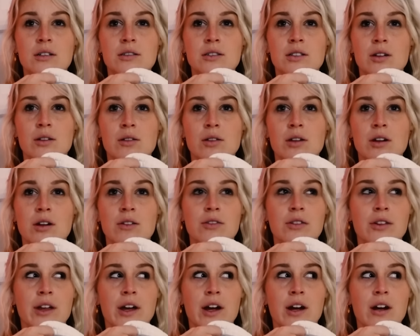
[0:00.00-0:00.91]
Don't look
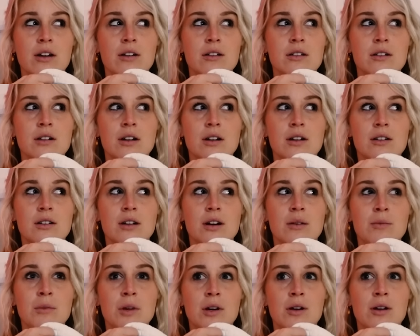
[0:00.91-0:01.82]
over there.
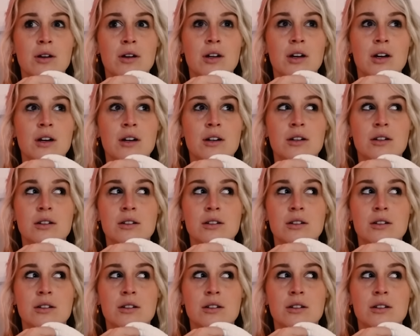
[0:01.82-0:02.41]
I'm not gonna.